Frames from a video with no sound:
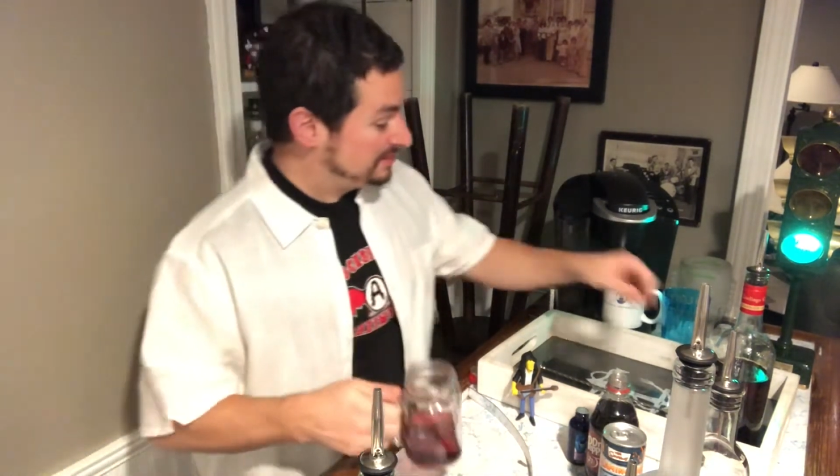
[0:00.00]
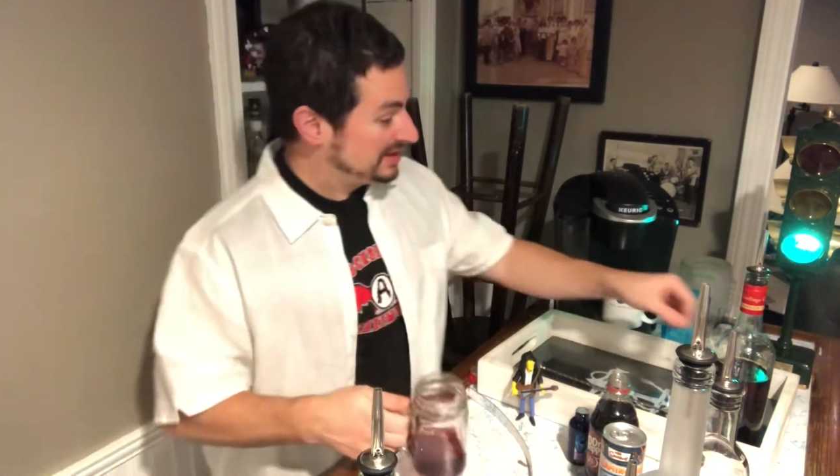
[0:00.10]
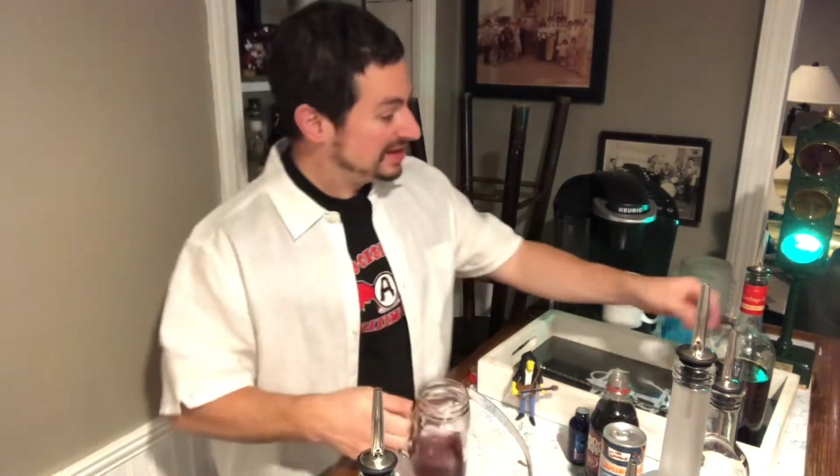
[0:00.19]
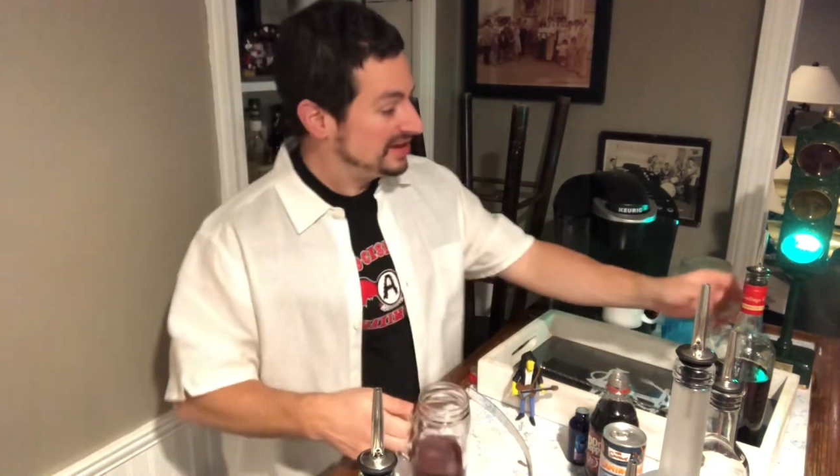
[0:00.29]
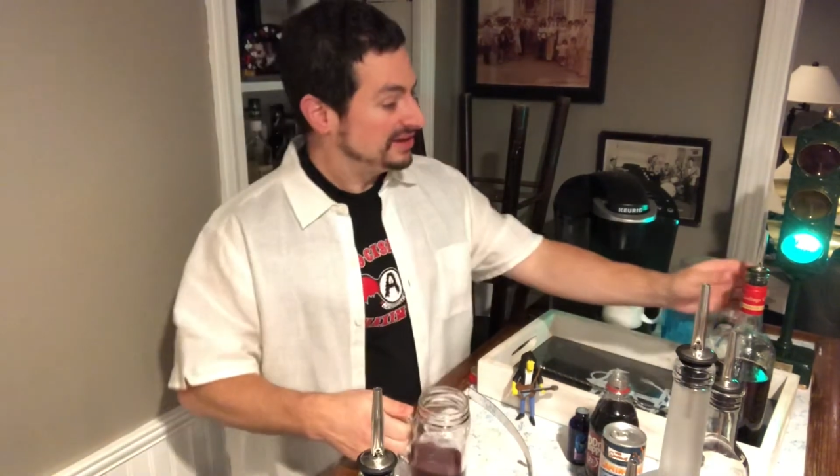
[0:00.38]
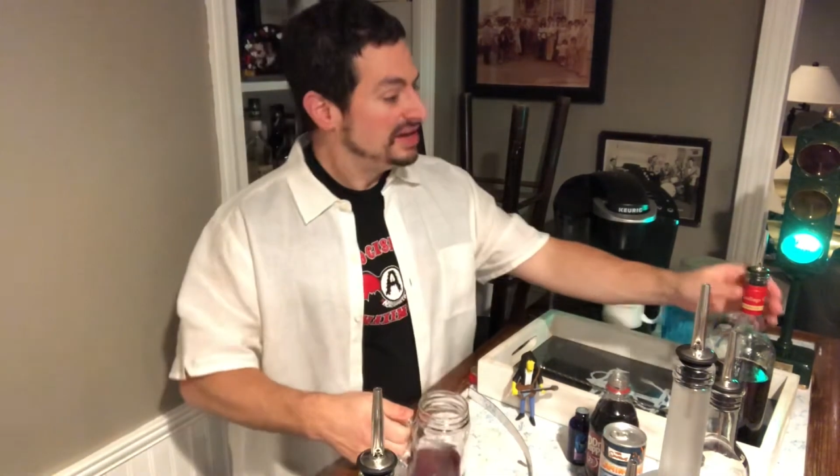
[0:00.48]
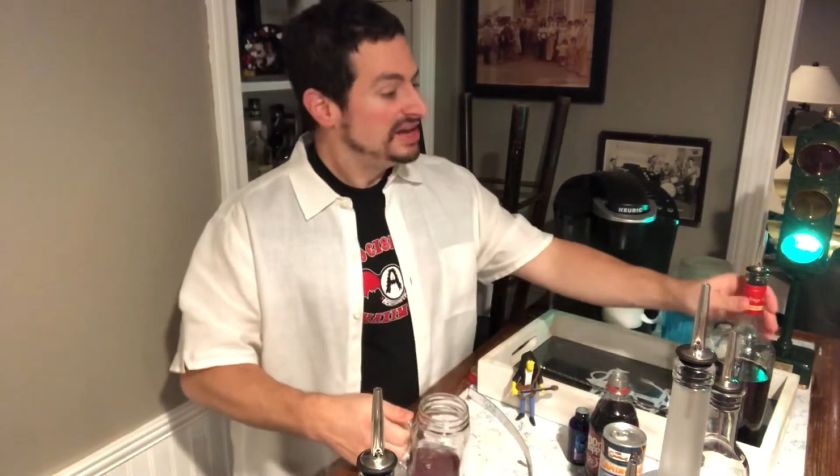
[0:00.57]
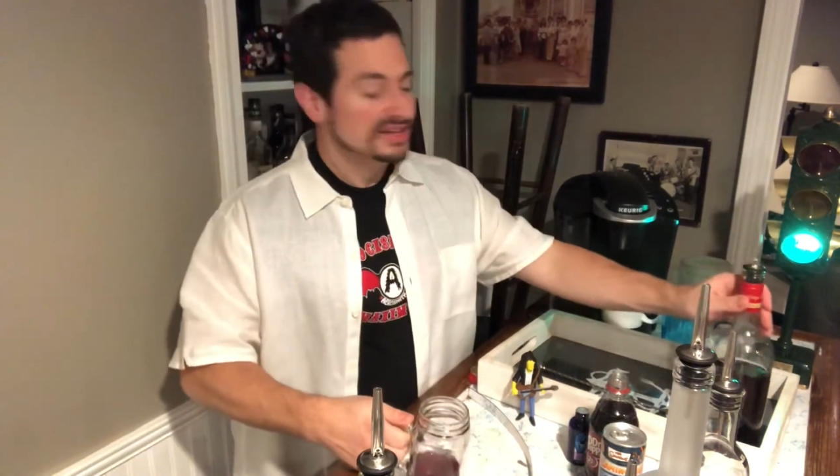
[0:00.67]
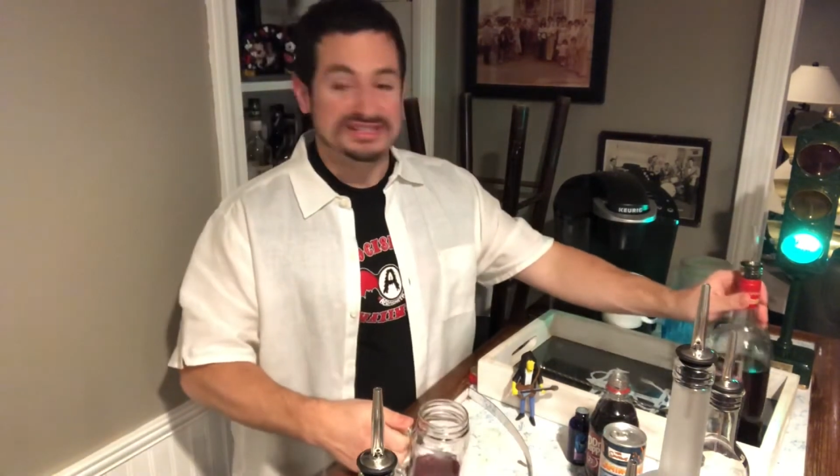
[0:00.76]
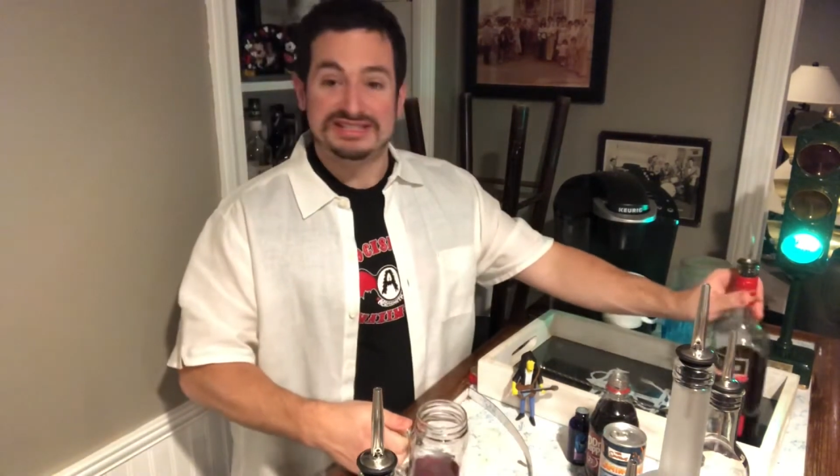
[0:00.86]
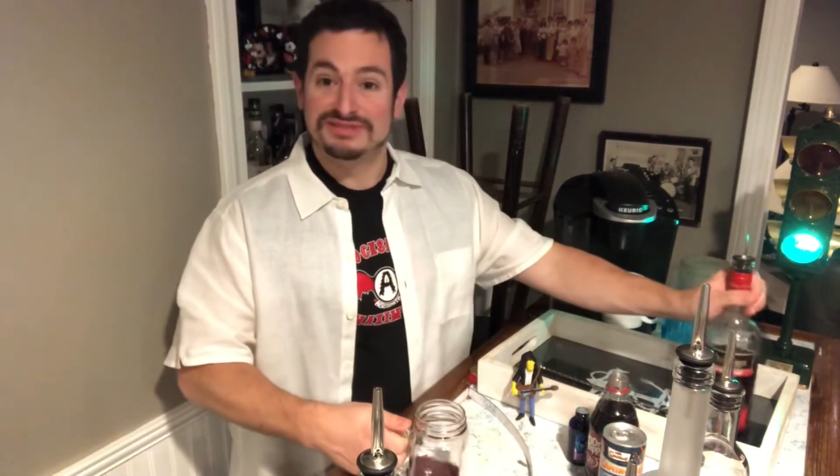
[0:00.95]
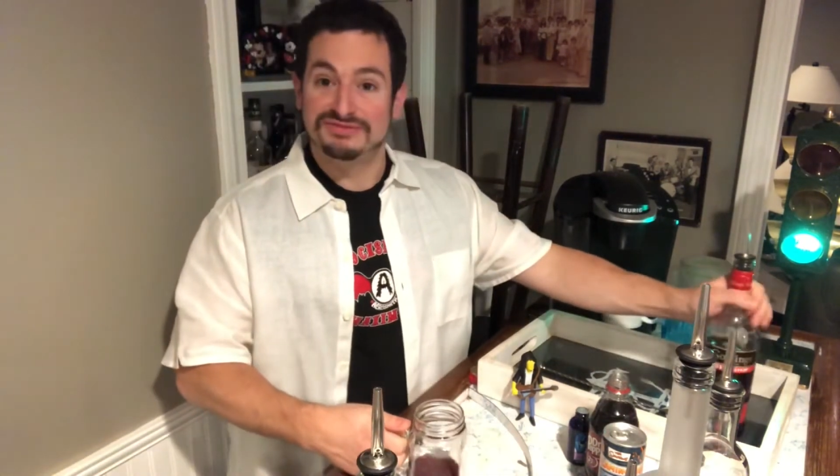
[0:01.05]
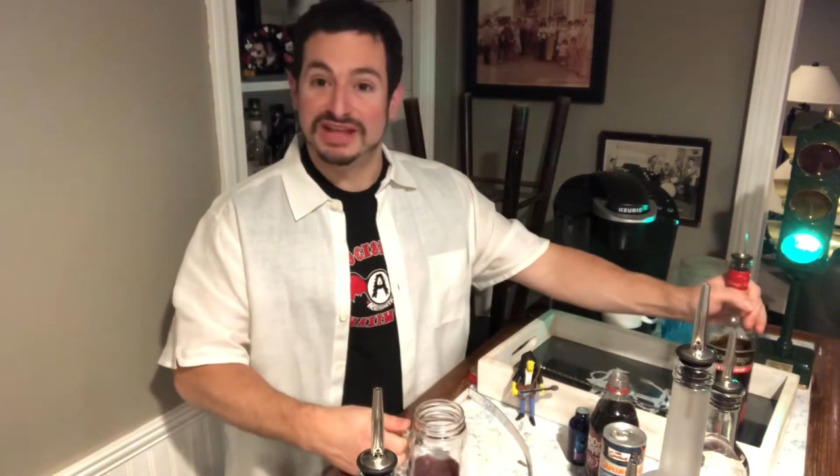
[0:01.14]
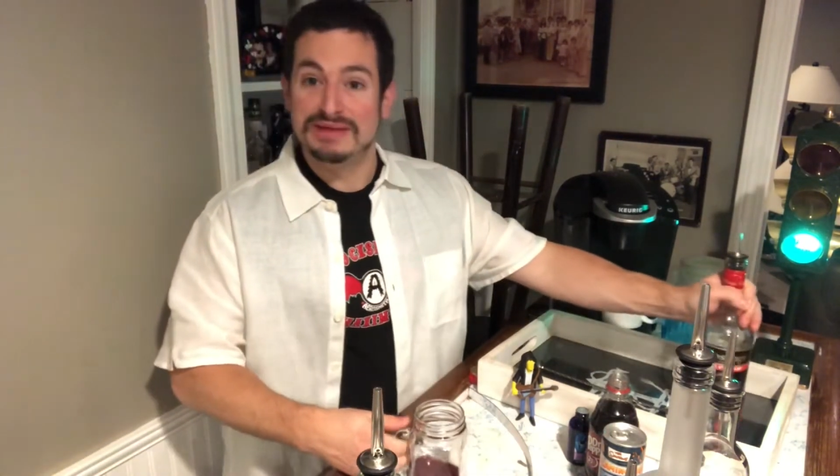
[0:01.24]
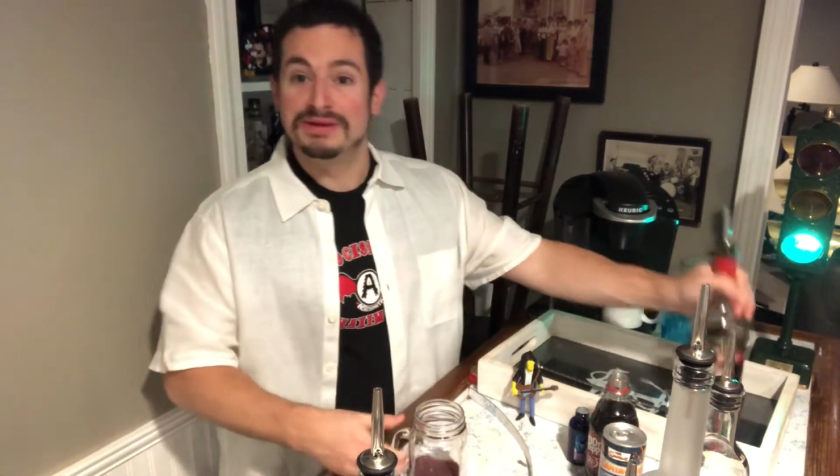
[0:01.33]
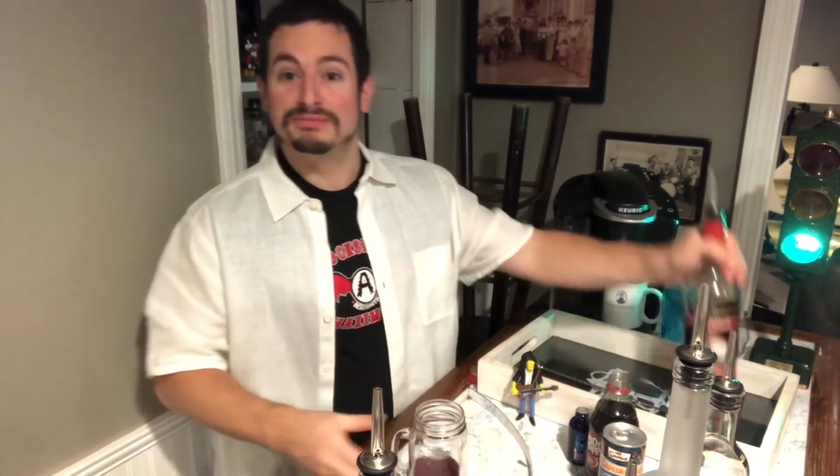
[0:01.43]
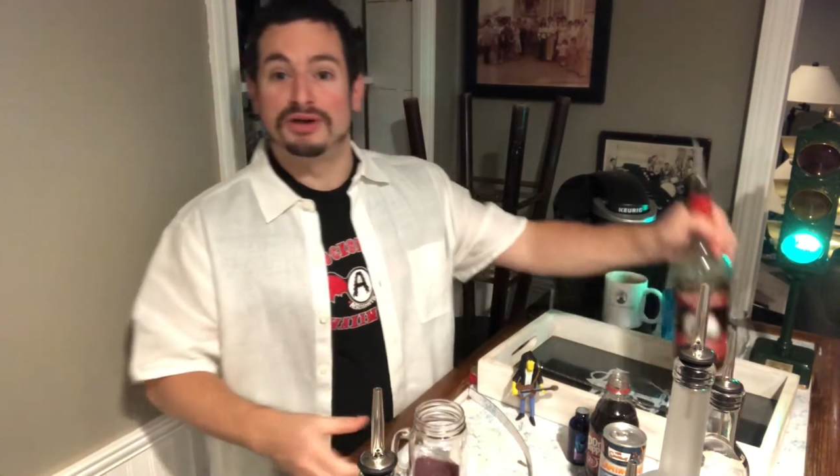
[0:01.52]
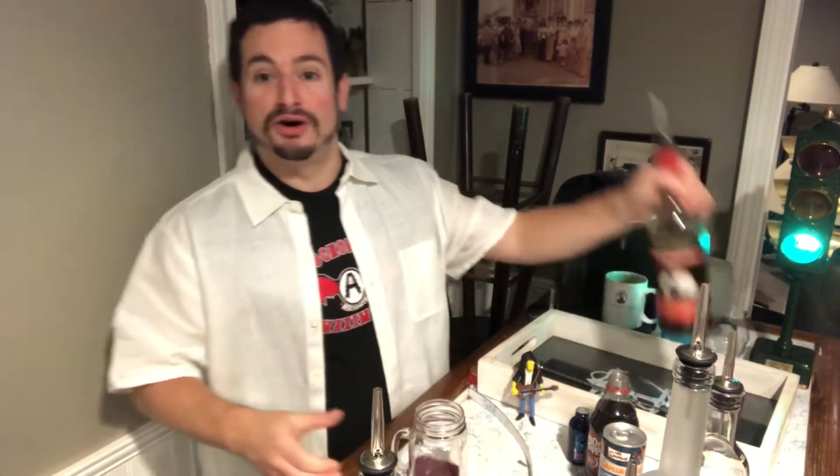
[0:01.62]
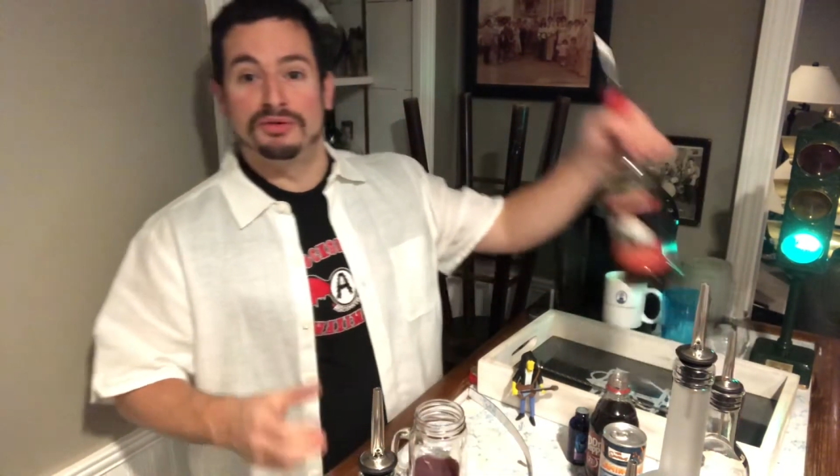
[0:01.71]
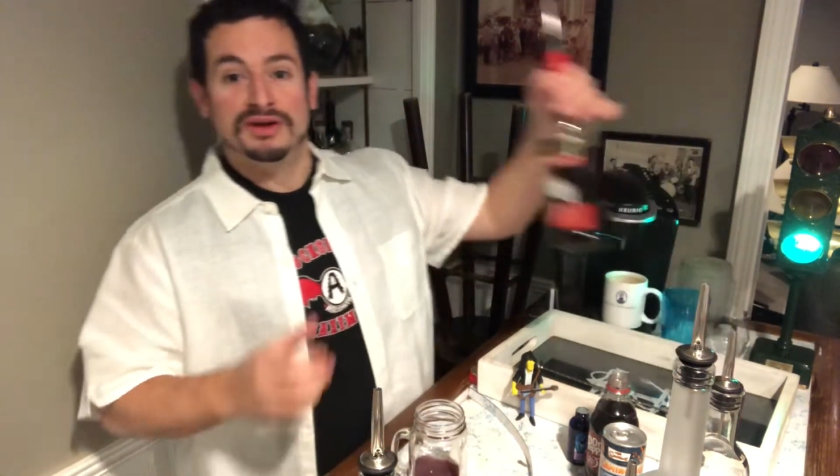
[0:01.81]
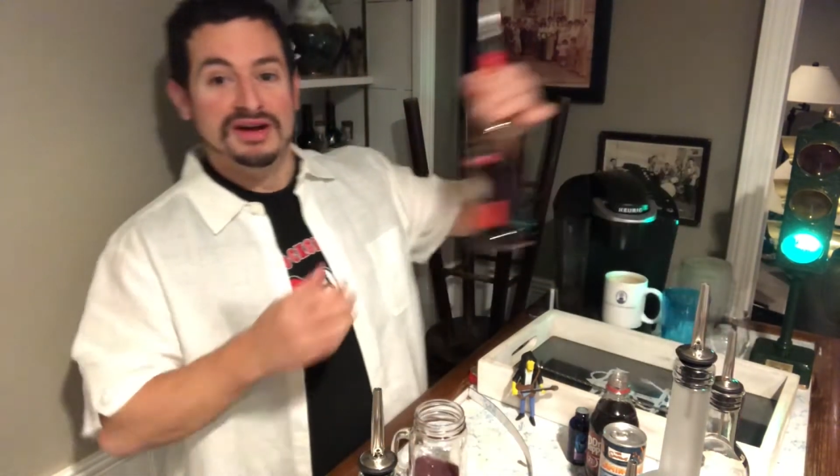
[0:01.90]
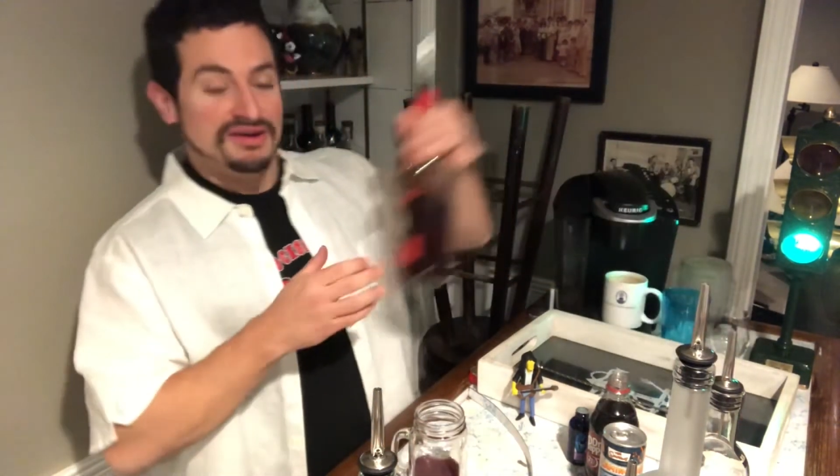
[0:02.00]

But again, this is a Flaming Mo.